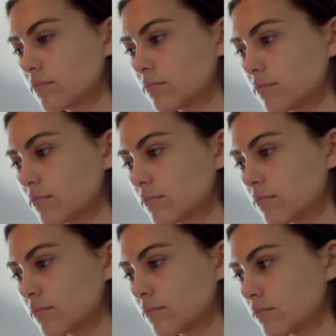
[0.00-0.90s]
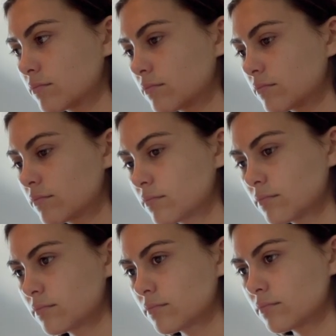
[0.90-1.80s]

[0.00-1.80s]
(silence)